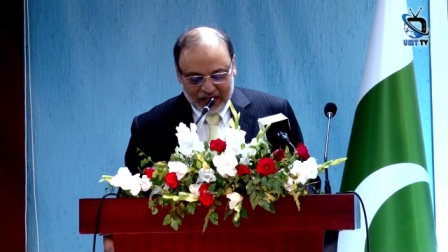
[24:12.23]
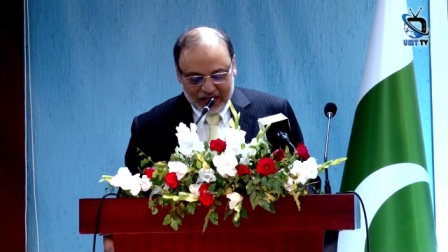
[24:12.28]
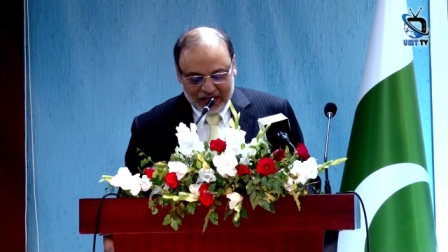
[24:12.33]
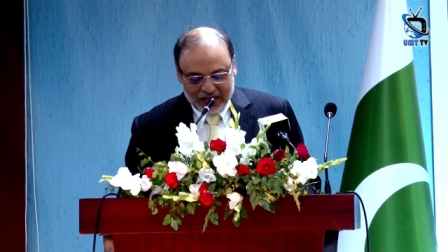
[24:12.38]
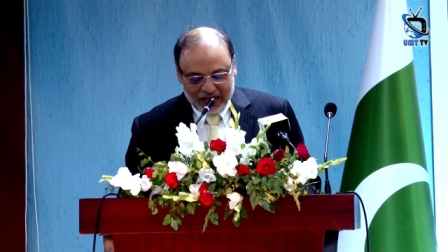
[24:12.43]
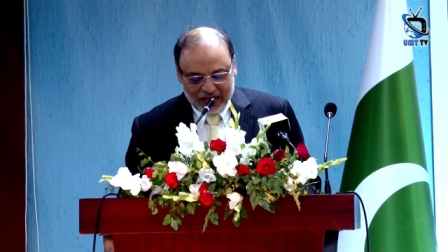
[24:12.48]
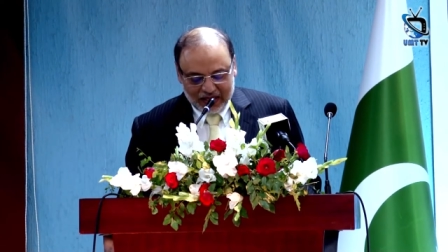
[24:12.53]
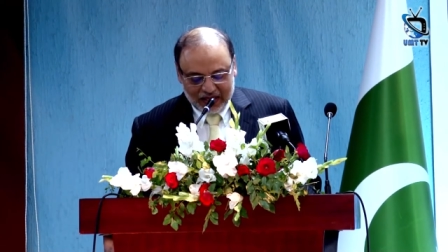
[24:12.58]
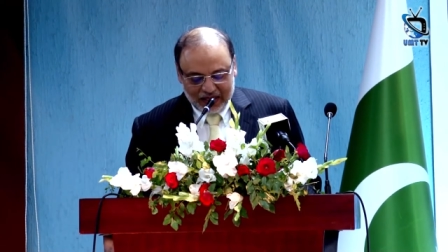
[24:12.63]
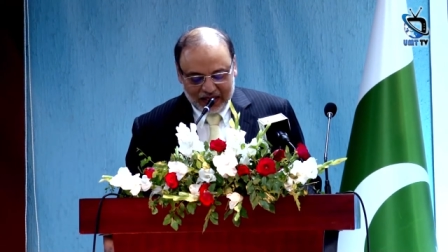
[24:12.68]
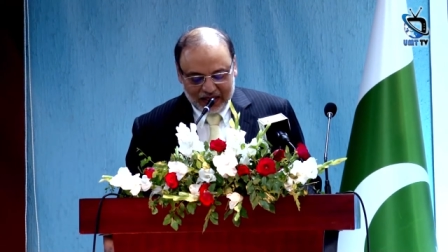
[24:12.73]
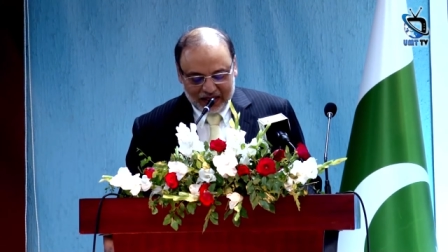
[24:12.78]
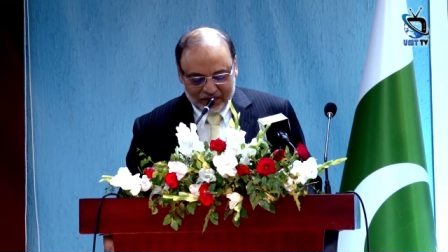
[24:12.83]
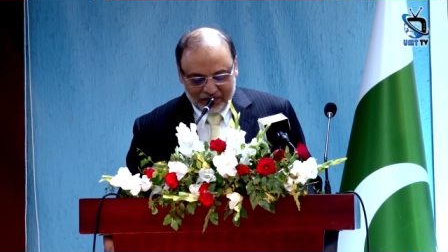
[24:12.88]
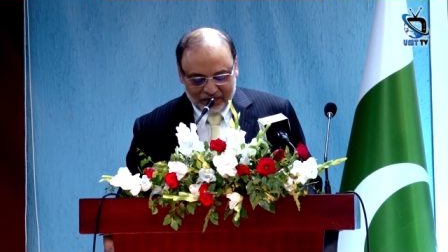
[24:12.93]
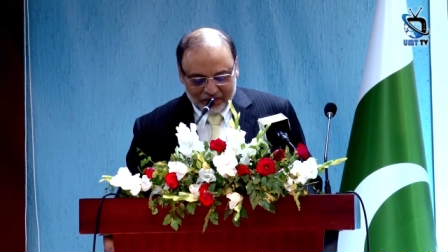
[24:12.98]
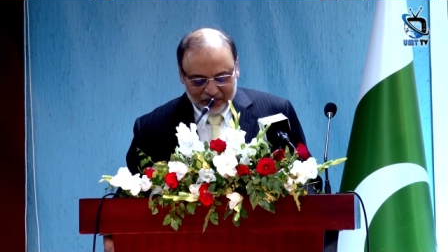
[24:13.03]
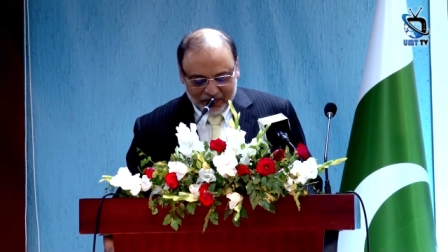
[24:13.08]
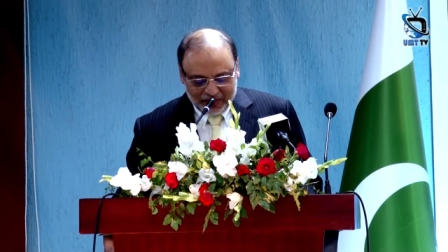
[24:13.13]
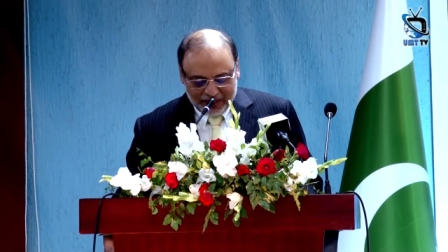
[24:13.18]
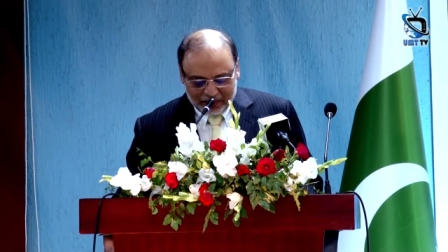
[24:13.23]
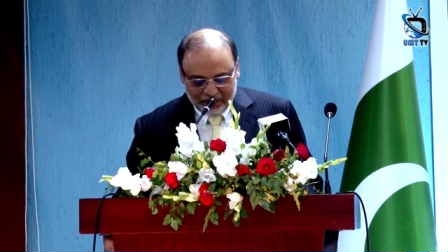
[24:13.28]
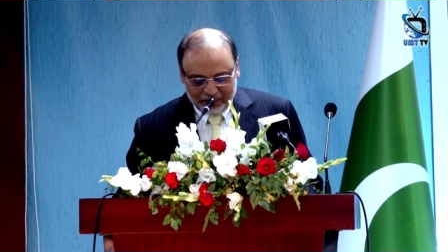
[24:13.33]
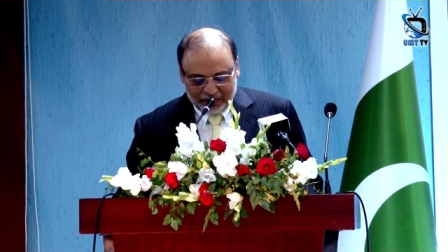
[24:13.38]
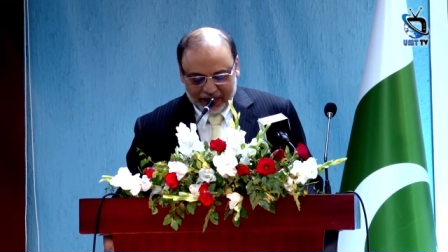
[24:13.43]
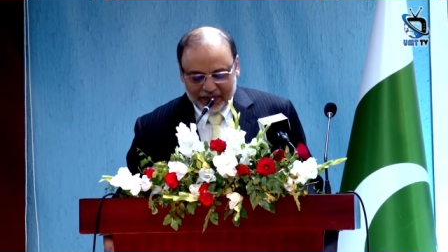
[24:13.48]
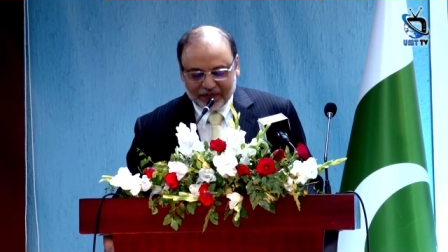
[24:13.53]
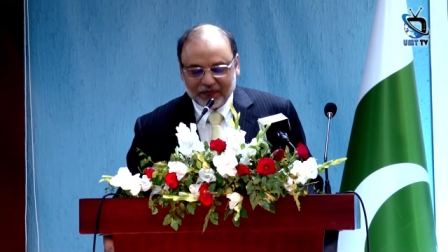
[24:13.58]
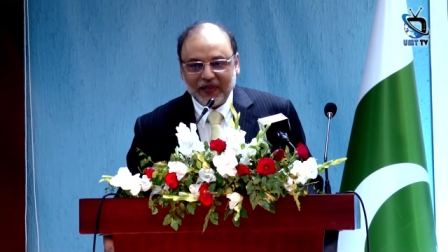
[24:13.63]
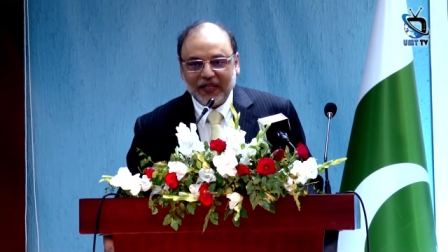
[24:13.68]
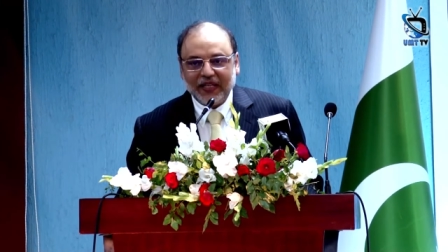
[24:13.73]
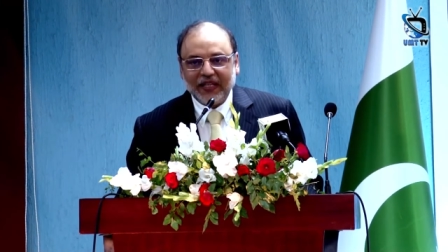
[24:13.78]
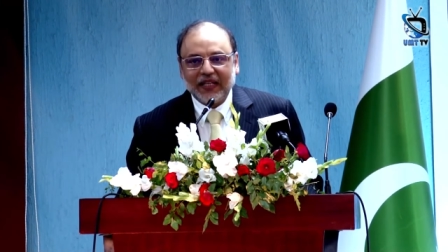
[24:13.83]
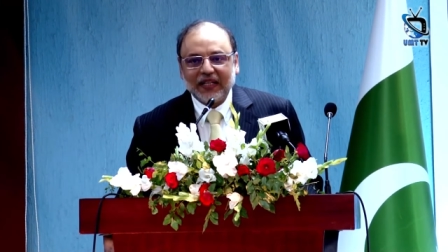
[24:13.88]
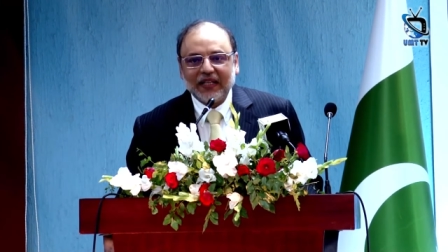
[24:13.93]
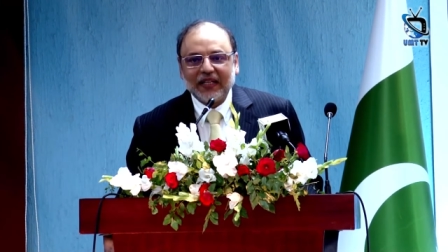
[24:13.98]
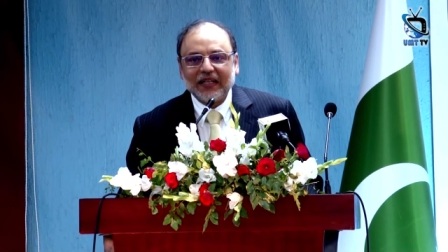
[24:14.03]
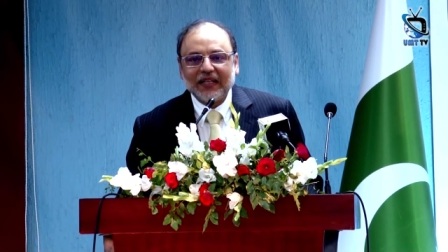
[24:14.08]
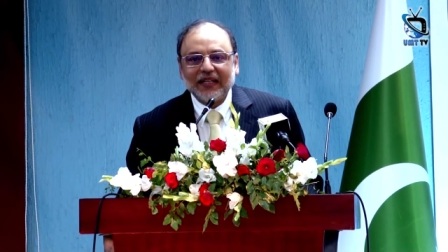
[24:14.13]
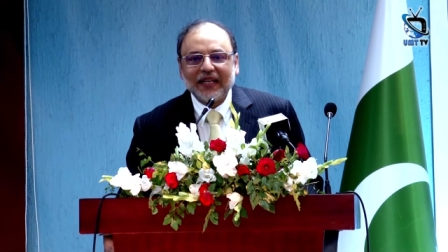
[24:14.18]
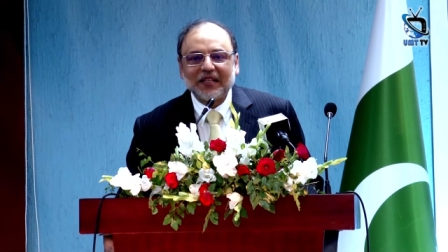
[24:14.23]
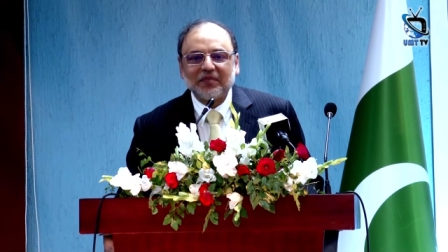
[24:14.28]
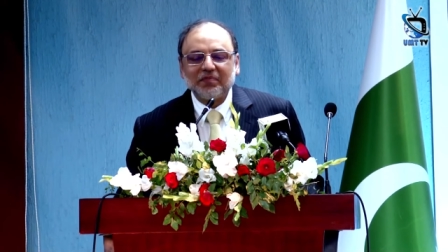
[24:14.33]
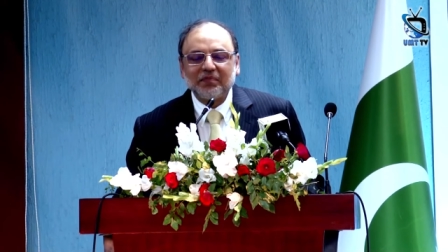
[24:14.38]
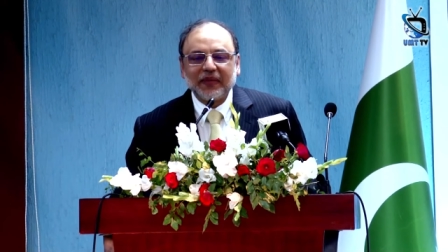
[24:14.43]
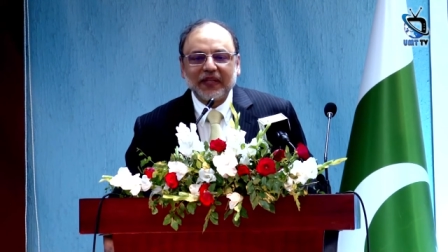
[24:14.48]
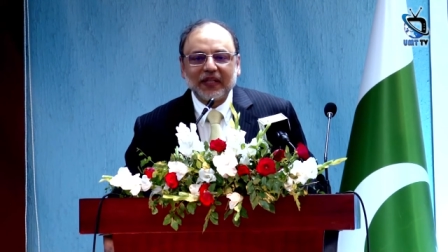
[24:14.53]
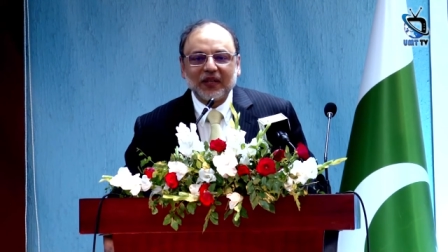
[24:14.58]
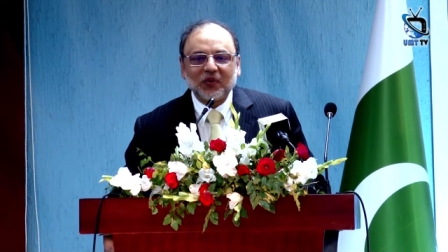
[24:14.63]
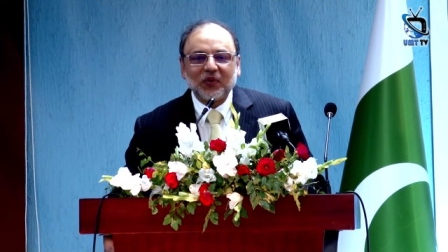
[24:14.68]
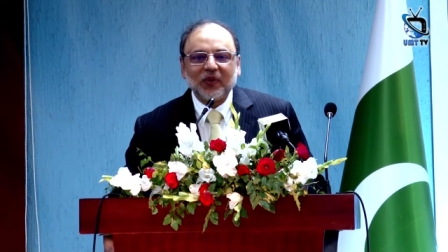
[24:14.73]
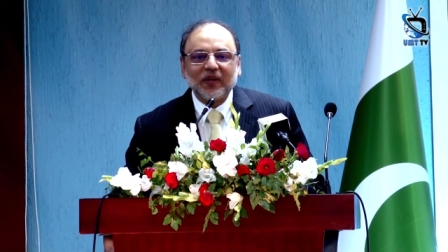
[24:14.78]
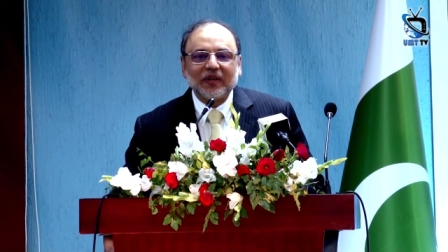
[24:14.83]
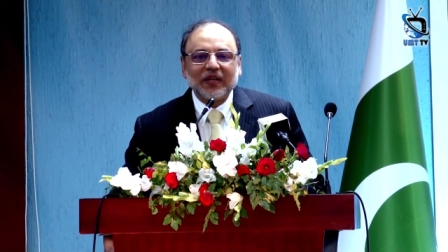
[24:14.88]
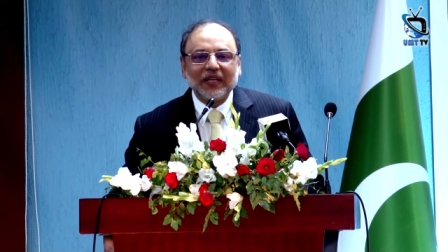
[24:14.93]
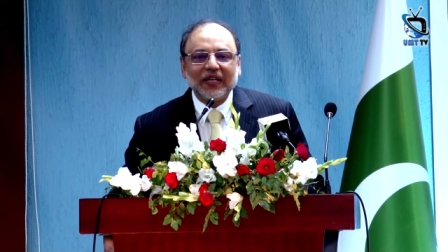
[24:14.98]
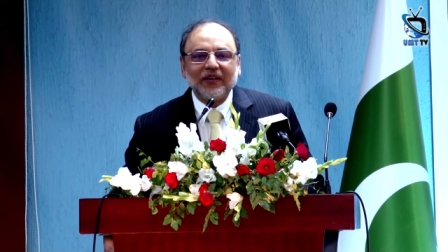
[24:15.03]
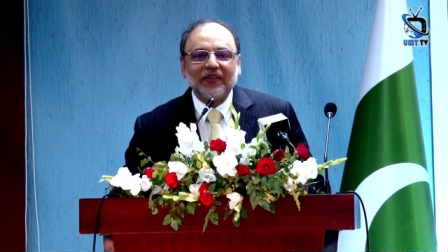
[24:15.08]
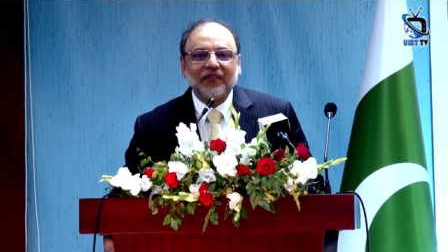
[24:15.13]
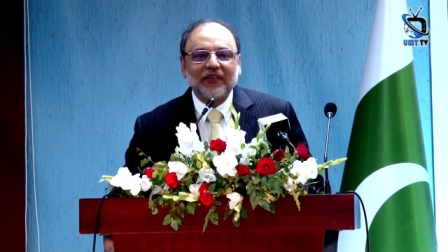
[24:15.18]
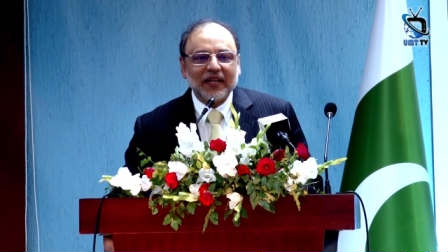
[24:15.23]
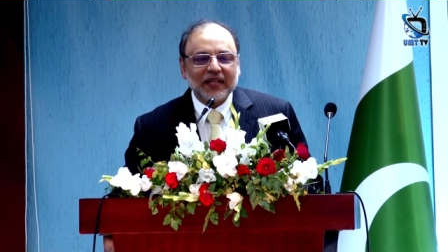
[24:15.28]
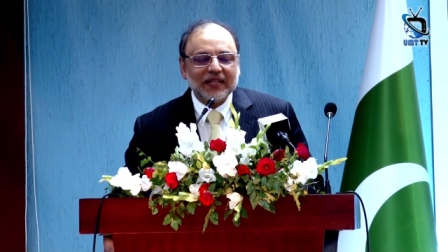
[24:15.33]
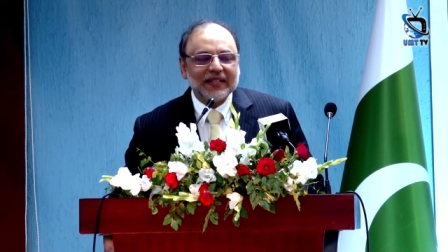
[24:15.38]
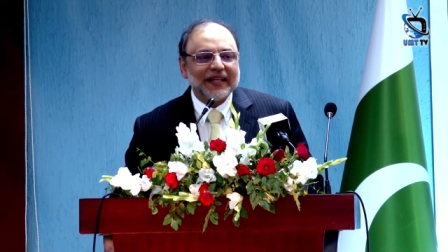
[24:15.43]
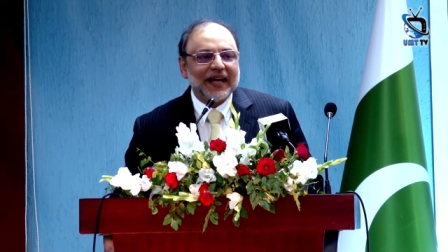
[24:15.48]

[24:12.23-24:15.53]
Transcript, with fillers: uh, very briefly, let me quickly run